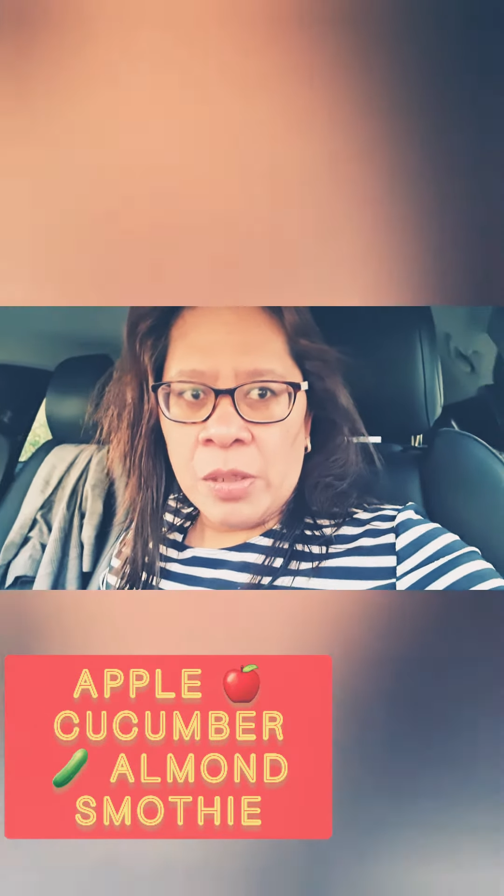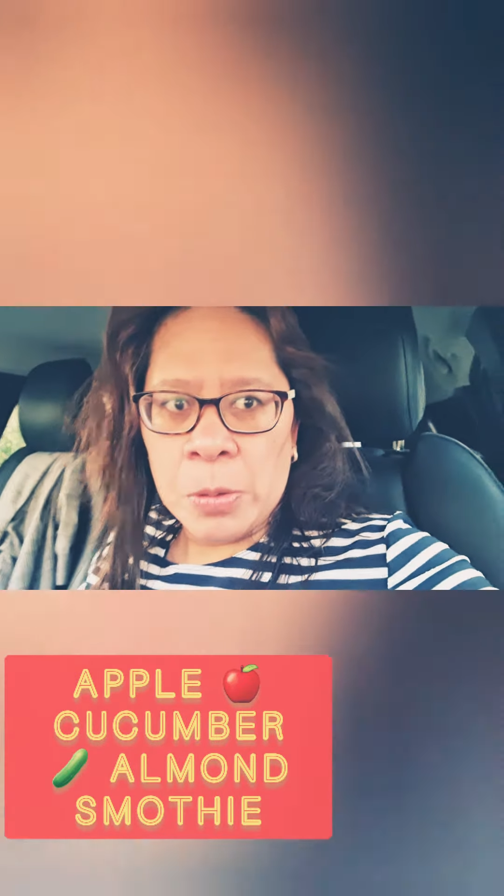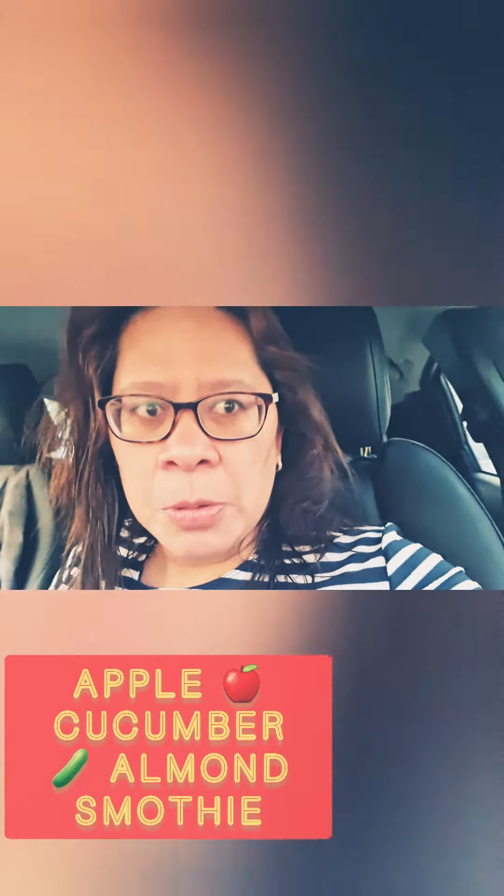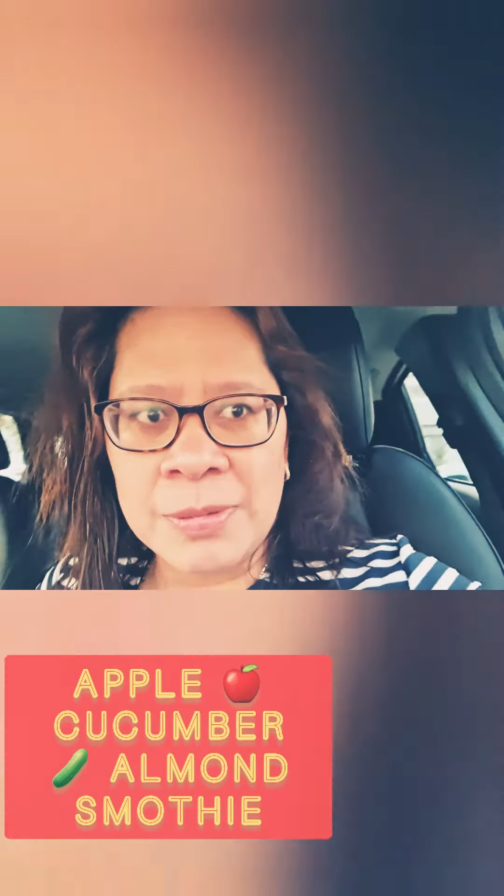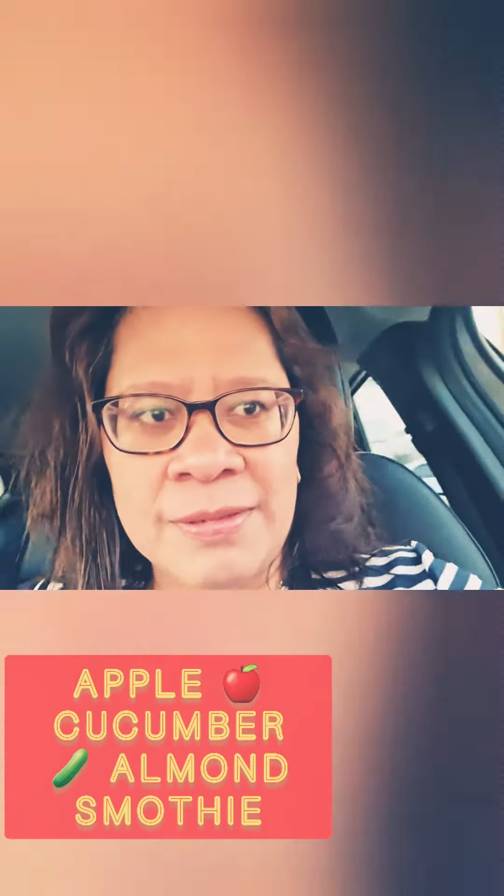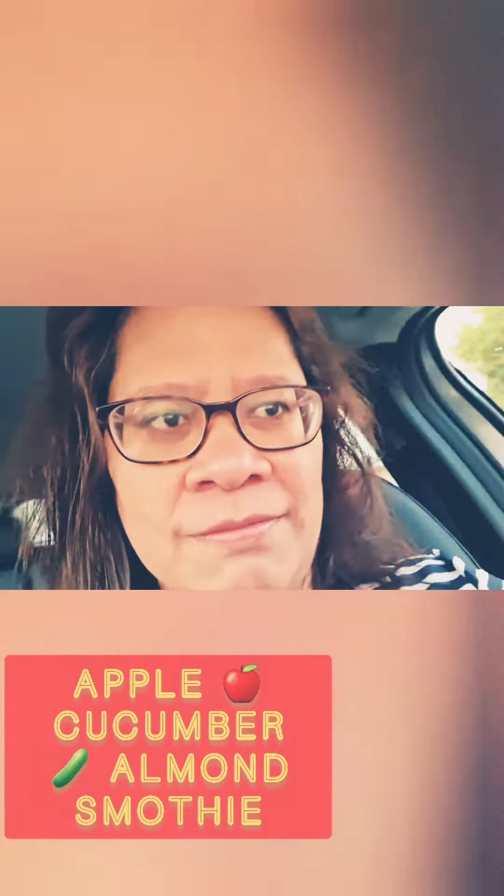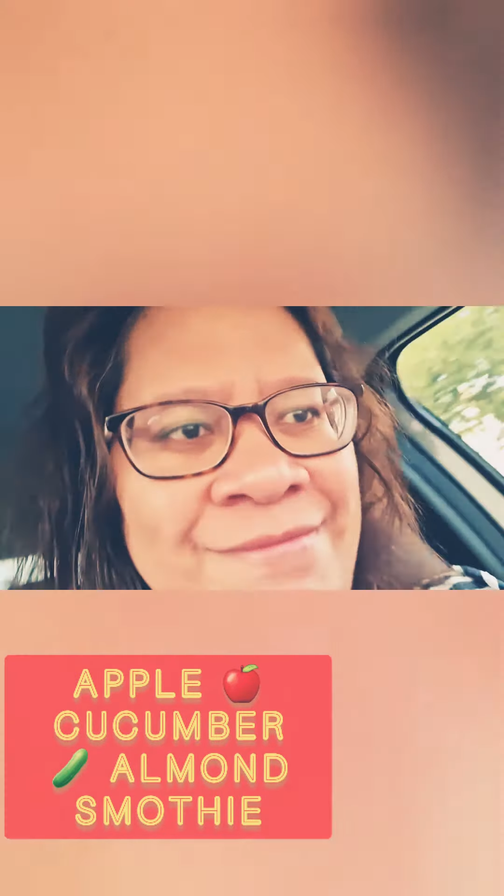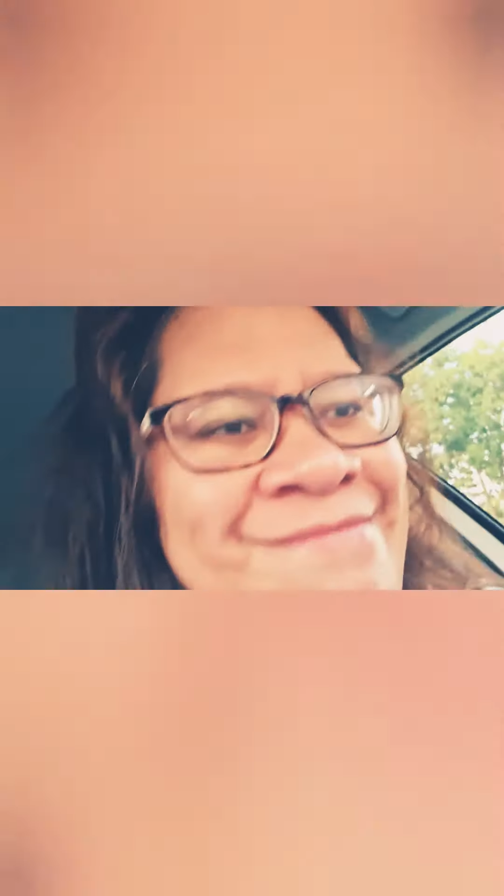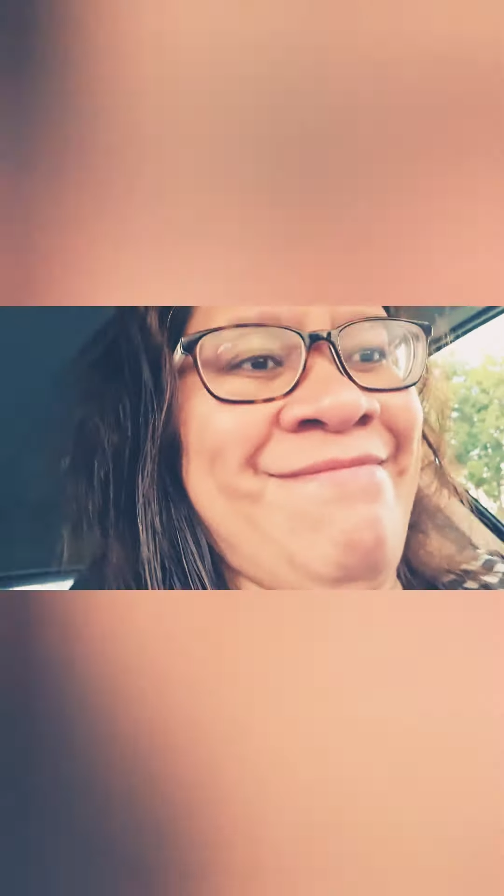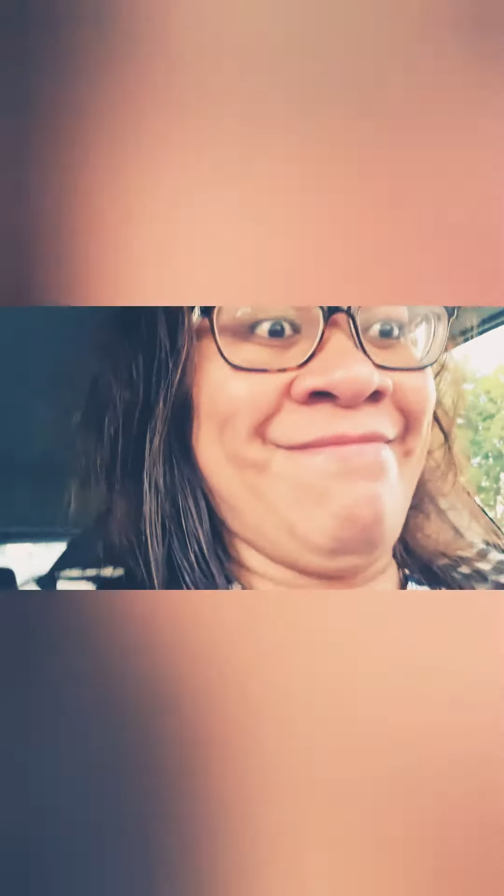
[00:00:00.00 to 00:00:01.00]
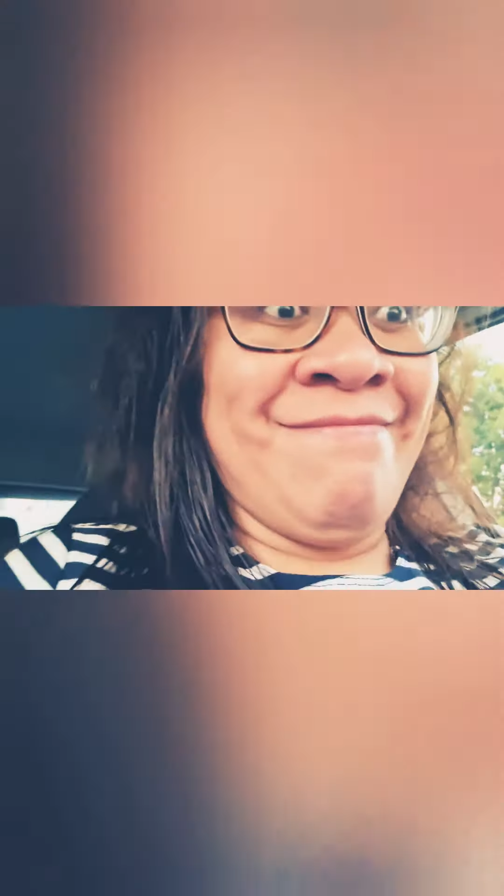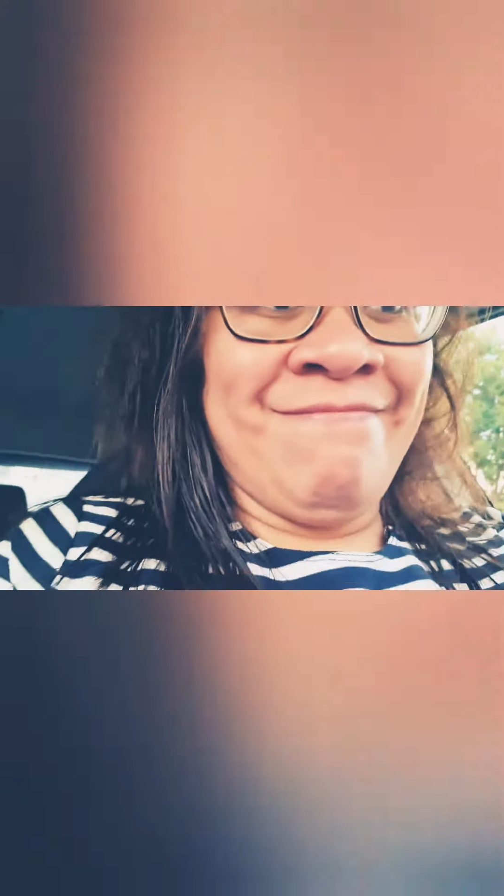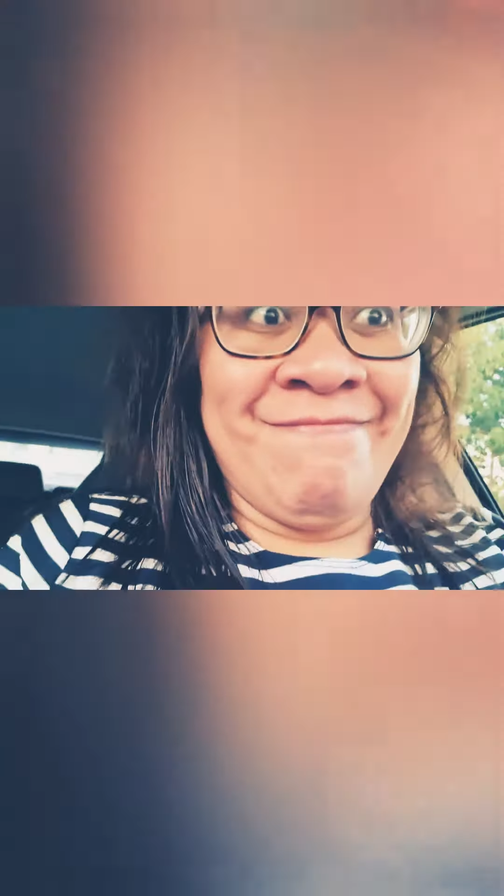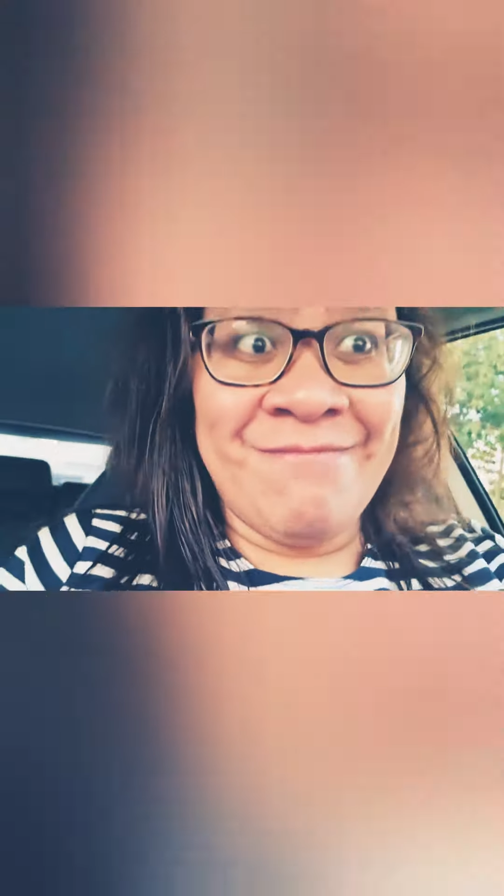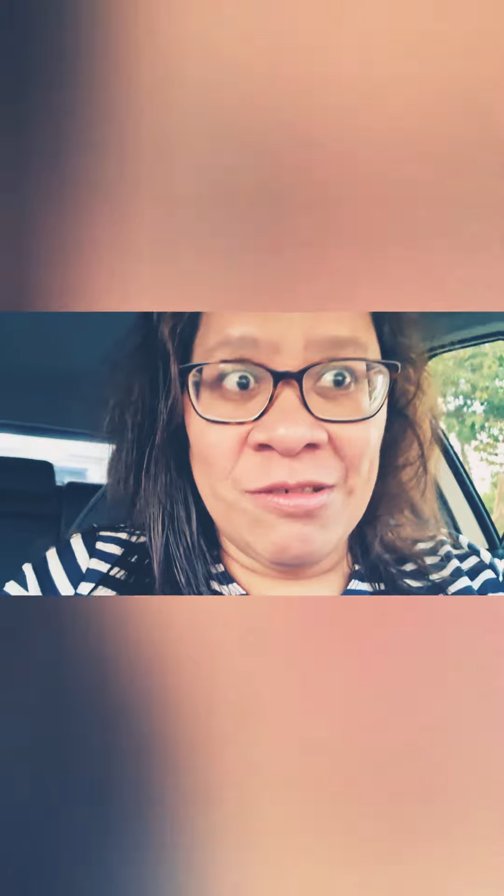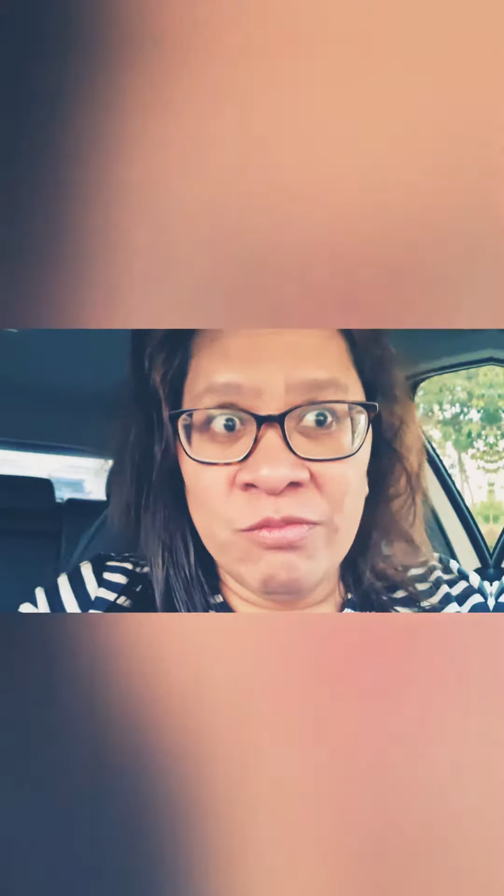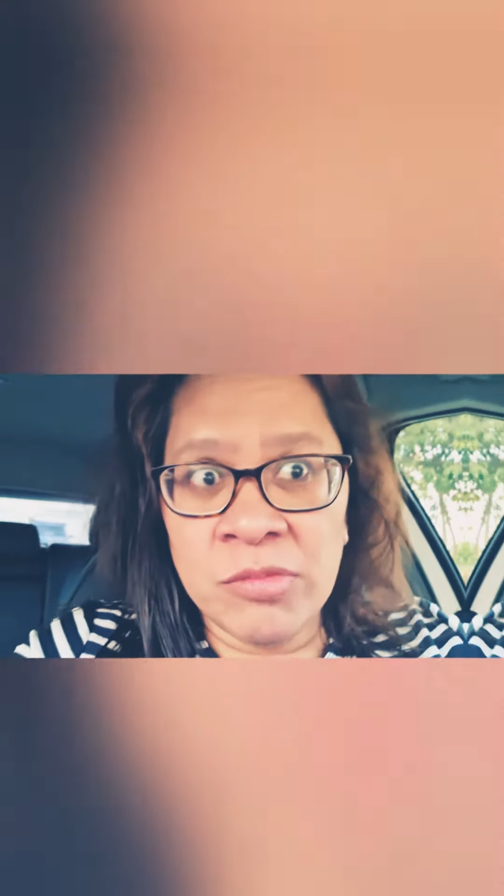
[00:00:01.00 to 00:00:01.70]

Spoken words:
naggawa ako ng apple,